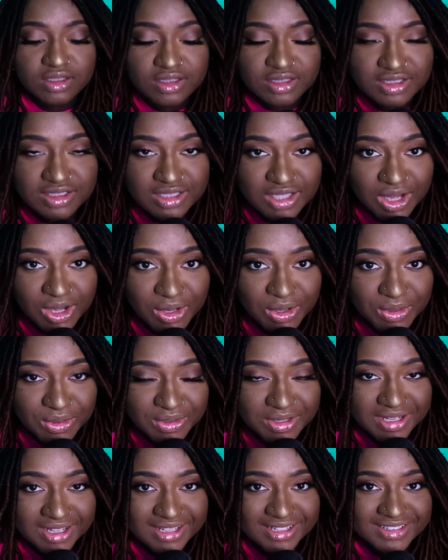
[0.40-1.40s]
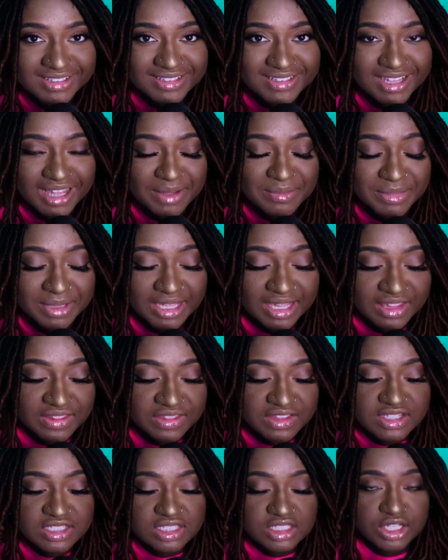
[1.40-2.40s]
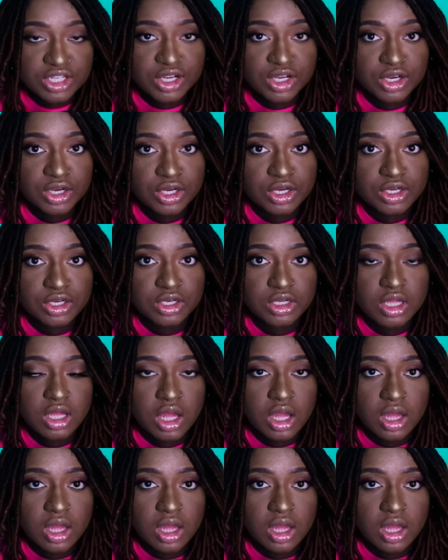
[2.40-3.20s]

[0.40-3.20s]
So let me get this clear.